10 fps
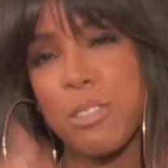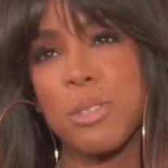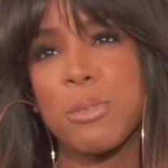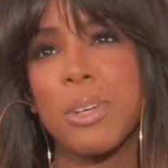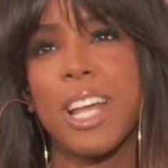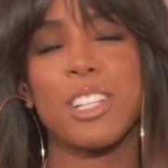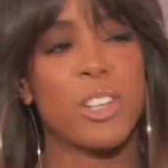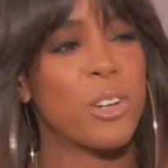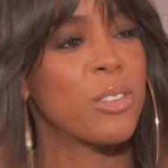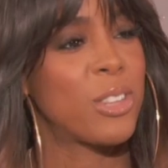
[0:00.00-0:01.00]
it was when I
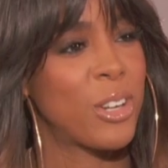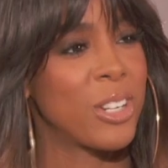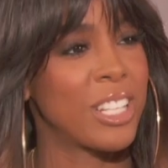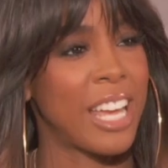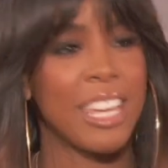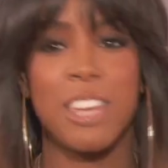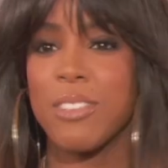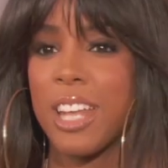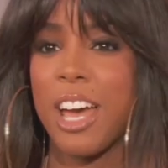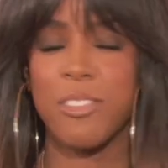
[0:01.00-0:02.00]
turned 30. Like
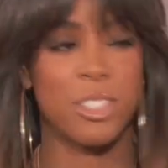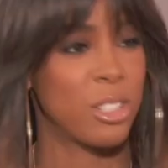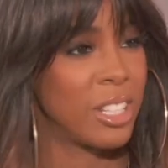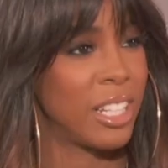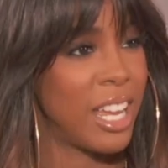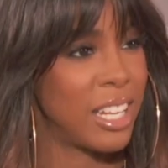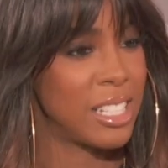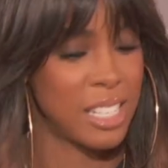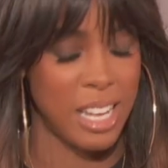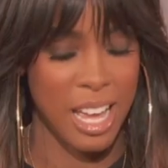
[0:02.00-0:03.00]
even after the
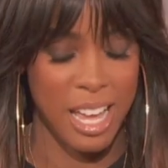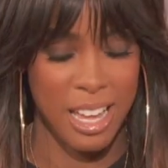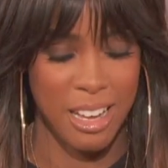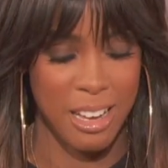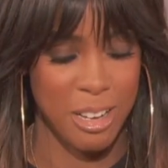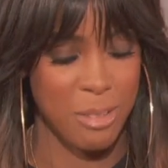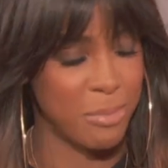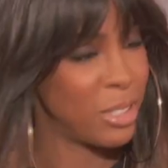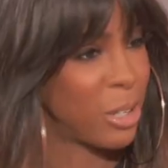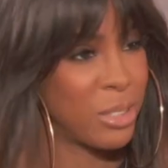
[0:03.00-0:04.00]
ladies and I, uh,
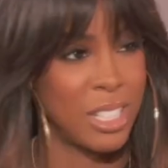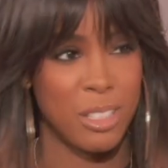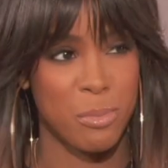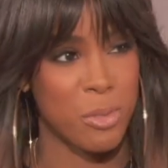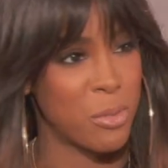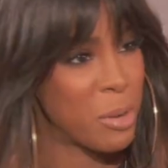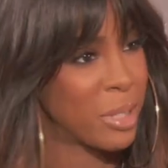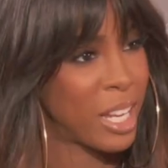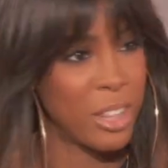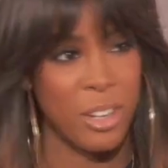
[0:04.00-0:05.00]
you know, didn't perform
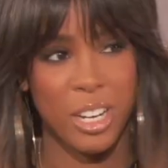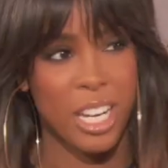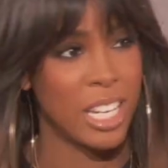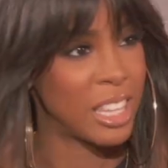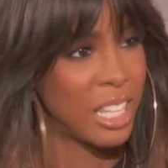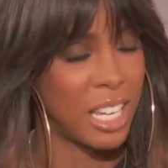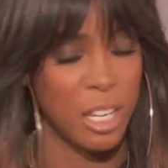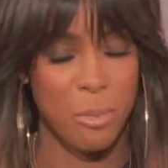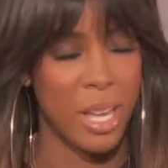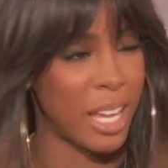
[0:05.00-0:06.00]
together mm -hmm. or mm-hmm.
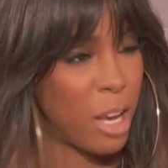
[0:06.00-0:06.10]
anything or make